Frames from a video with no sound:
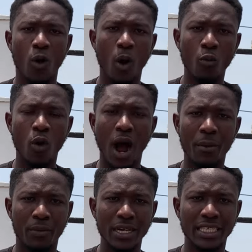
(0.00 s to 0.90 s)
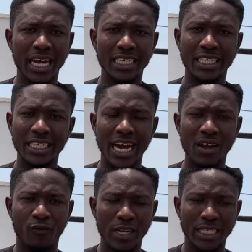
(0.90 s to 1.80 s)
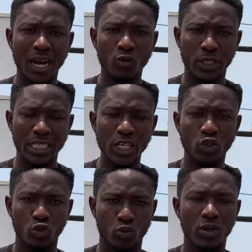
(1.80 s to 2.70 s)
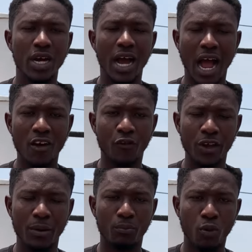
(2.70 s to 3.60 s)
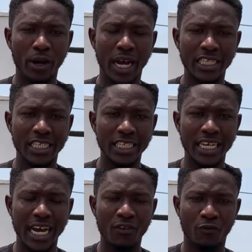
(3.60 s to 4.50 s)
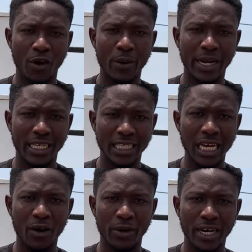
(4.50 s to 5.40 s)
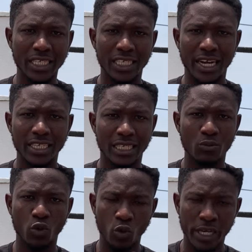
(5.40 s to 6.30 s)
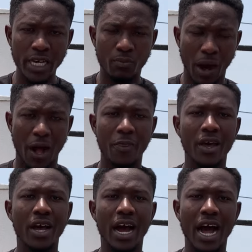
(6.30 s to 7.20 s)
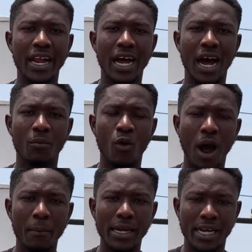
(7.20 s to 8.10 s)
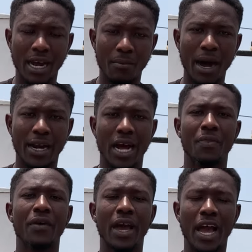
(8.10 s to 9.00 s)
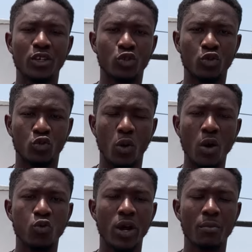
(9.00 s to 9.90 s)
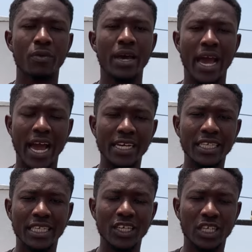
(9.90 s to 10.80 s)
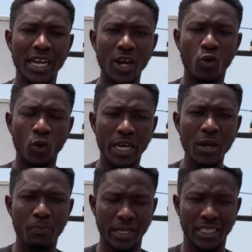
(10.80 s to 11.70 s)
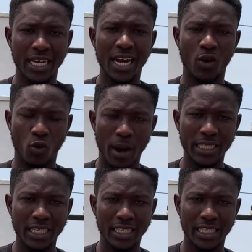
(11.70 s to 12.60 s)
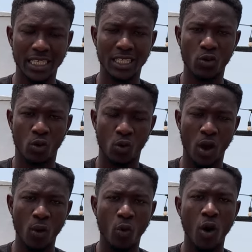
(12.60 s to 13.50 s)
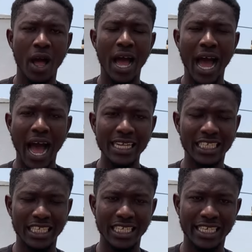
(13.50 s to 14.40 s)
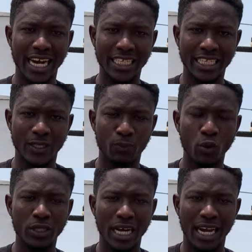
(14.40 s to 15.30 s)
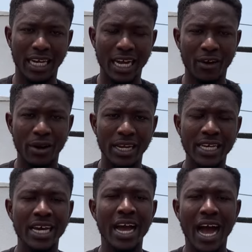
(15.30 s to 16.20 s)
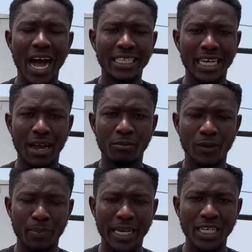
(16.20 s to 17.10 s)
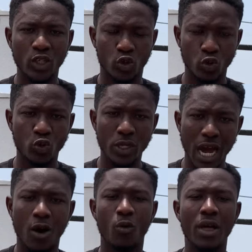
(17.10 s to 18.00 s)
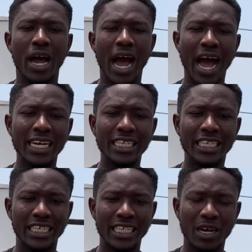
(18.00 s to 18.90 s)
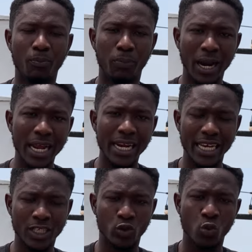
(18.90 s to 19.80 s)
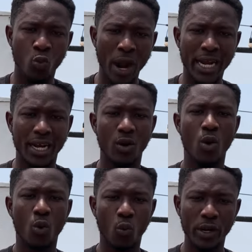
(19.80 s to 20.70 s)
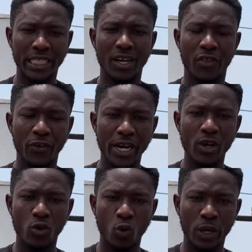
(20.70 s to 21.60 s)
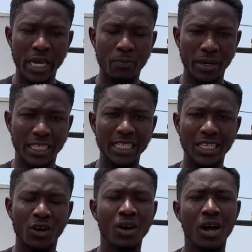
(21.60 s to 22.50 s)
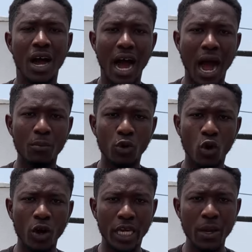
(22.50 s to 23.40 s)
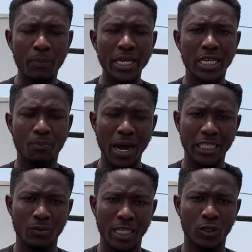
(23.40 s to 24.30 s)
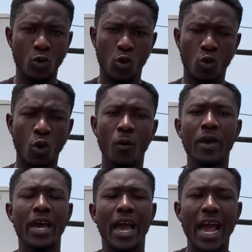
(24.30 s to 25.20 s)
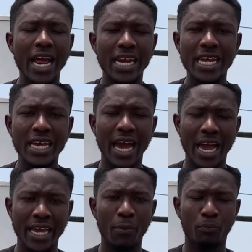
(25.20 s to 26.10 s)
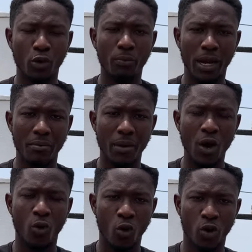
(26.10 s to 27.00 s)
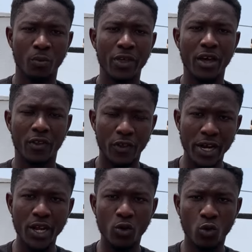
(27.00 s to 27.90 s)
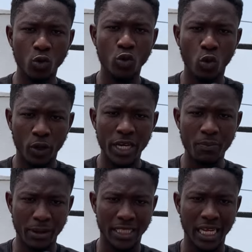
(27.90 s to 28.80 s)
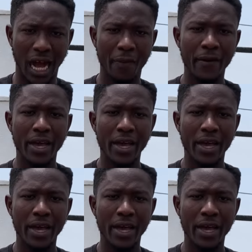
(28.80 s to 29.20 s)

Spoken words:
omo wa abrante ani din e de Fatawu Seydu afe boy ani din e de Frederick Asare national team goalkeeper ana Mohamed Kamara and so awuram and into 3 goalkeepers and a Kumasi Asante Kotoko ewo at their disposal currently as I am speaking to you now, and the plan is to work with 3 goalkeepers into no goalkeeping department Kotoko any aye problem ewo honom 3 good goalkeepers are